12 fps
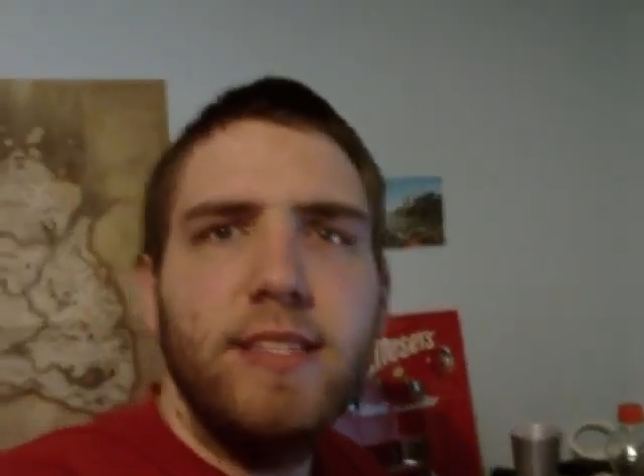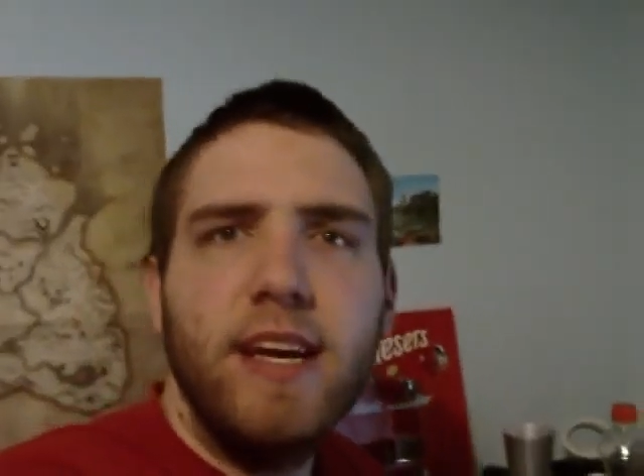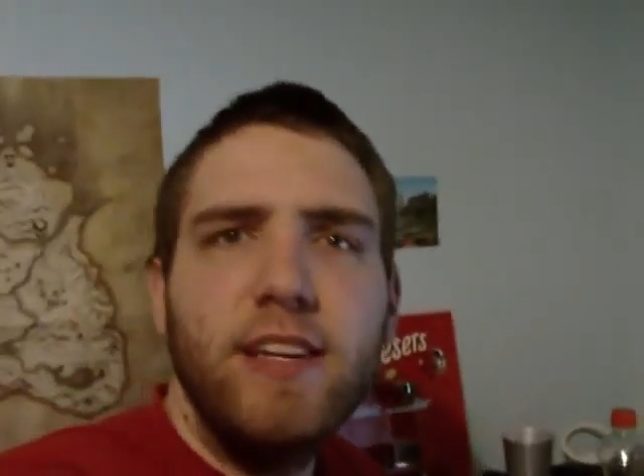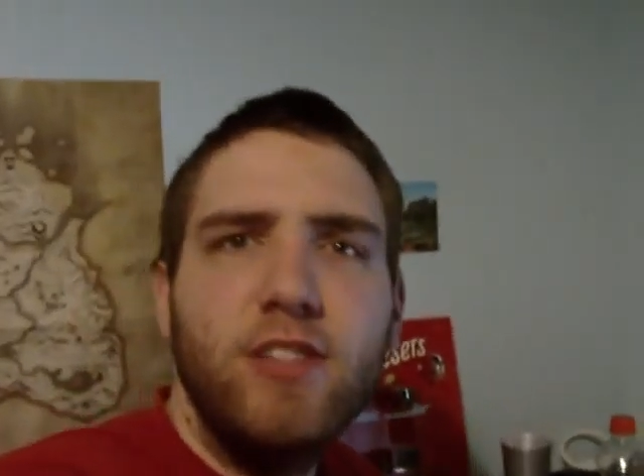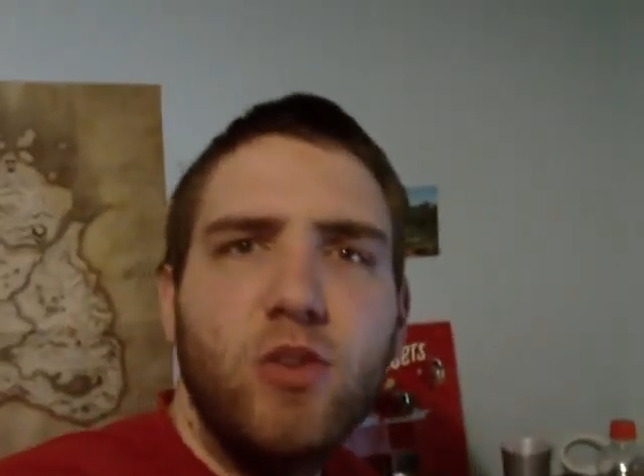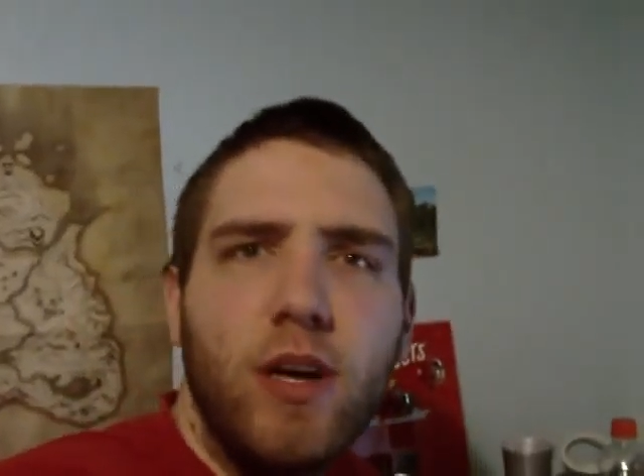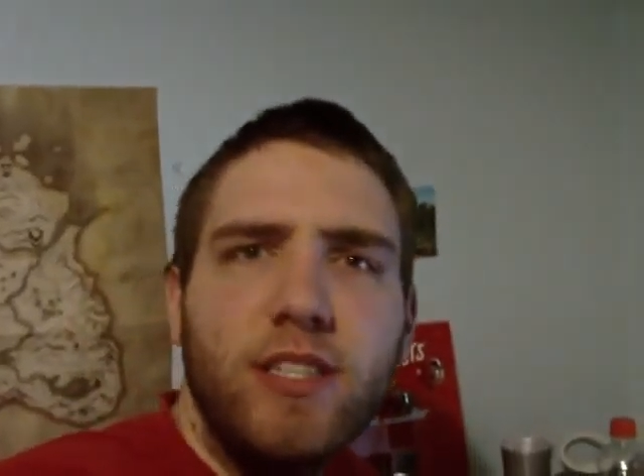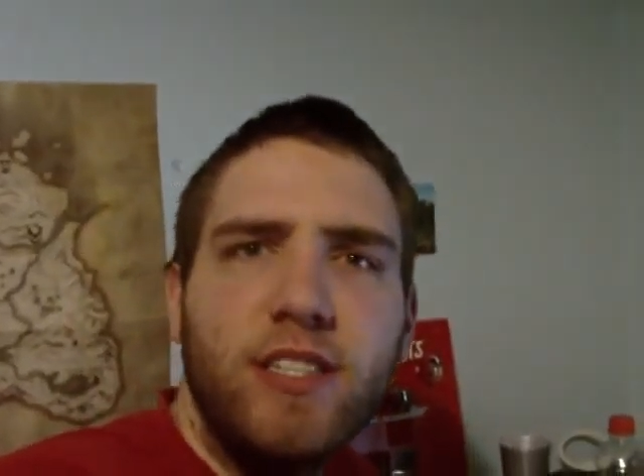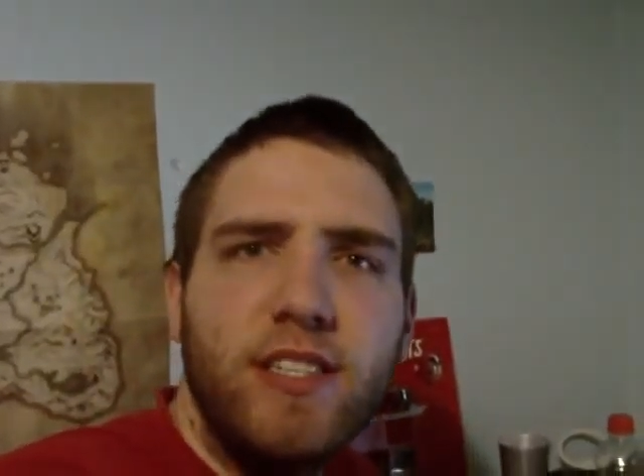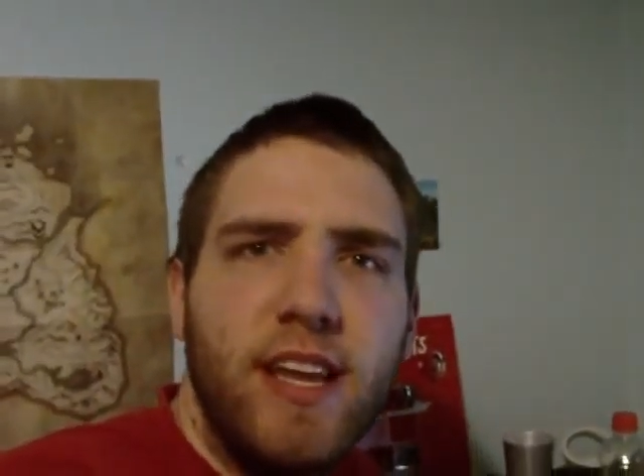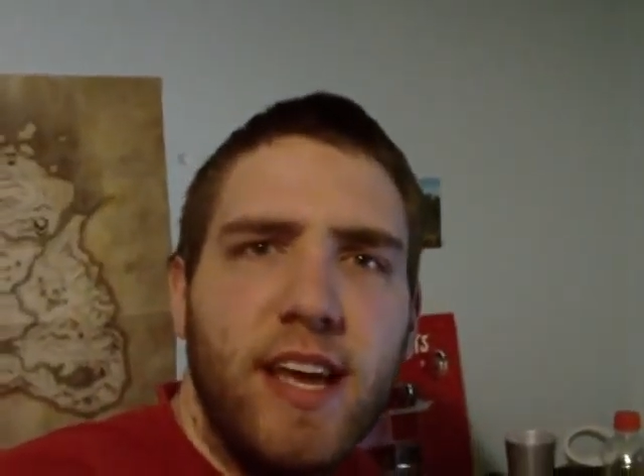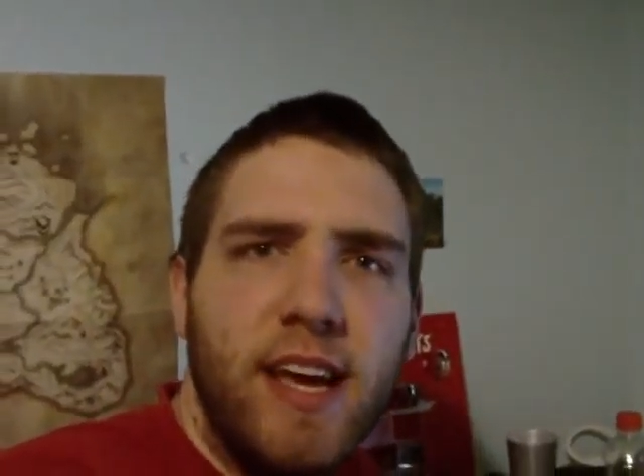today's
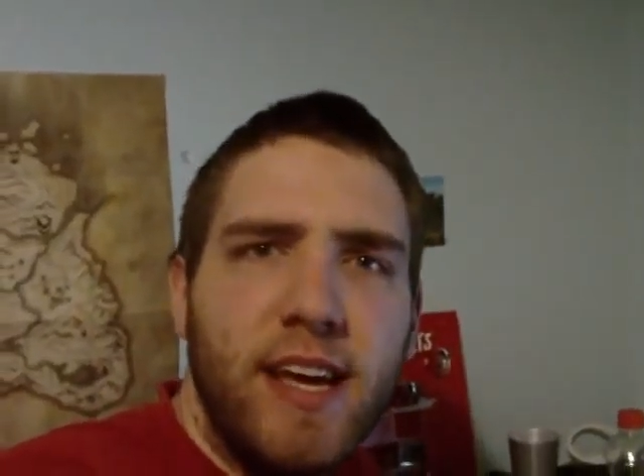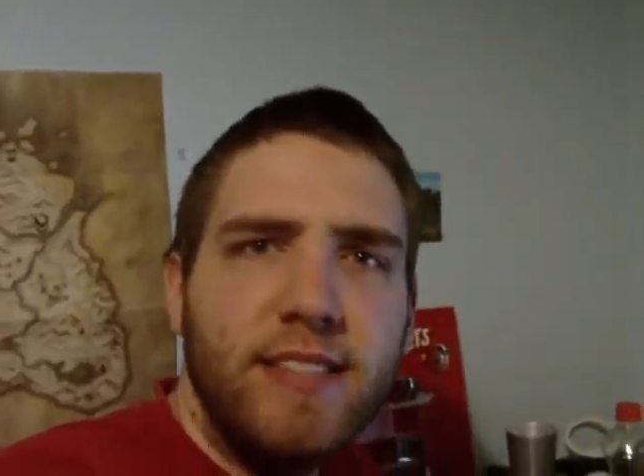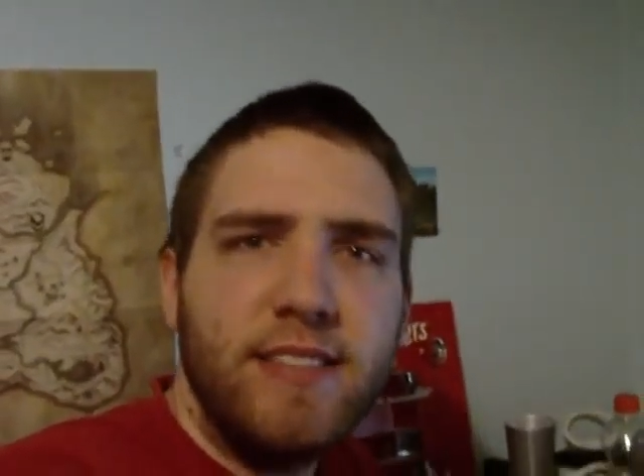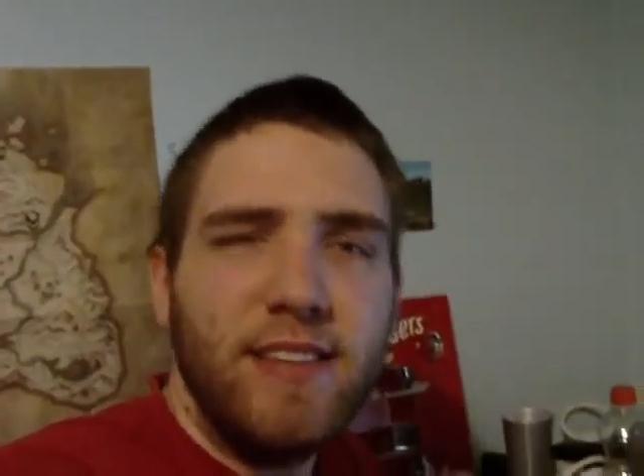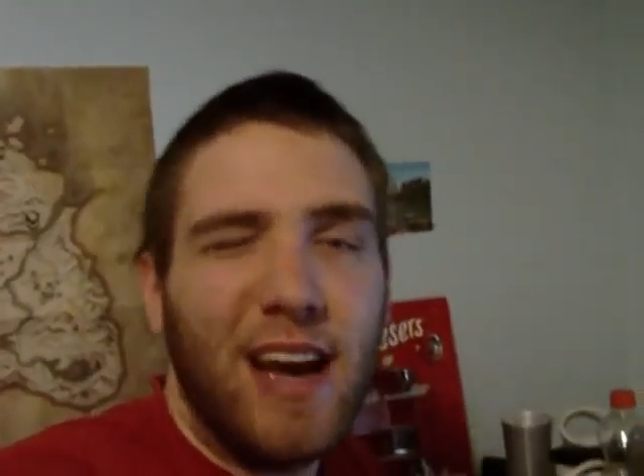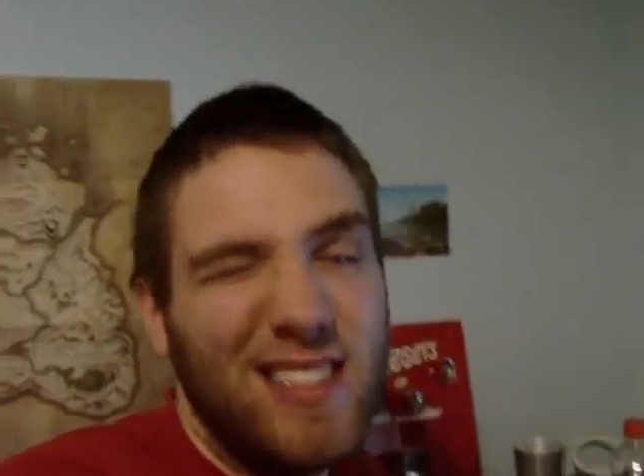question is,